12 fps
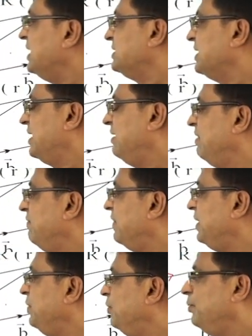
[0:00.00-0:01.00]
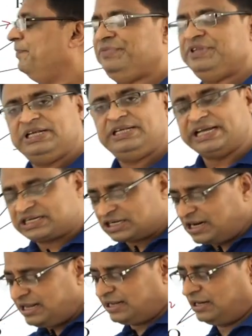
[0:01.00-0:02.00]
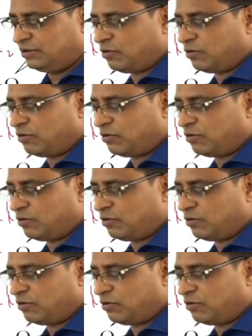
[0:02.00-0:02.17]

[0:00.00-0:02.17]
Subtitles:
lines are given for you, just like in